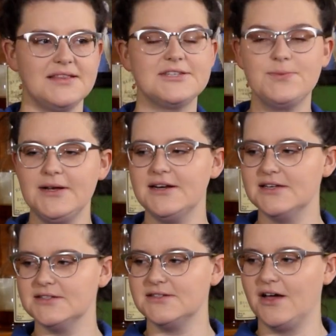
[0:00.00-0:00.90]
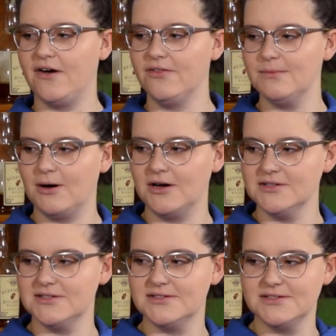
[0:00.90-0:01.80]
The sweetness of the
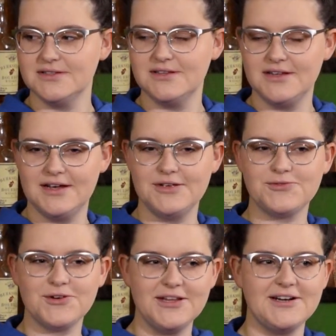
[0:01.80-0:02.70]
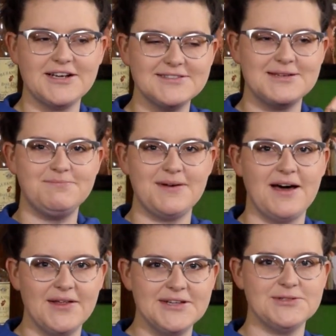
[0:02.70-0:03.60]
malts is really nicely
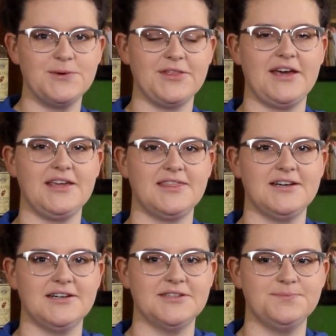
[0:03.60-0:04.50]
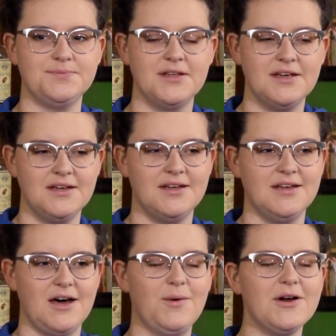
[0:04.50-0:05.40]
balanced with like the,
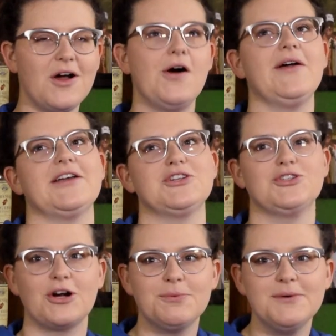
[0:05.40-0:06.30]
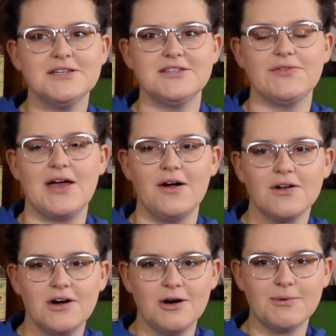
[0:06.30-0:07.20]
I want to call it like the sharpness of the
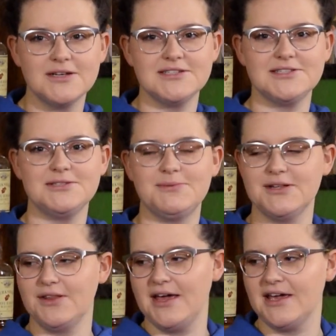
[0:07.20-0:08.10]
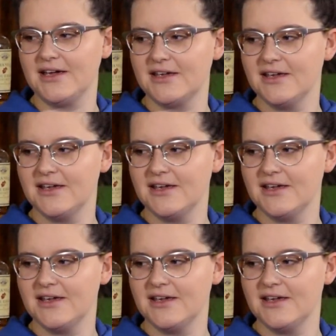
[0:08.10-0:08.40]
alcohol presence, but like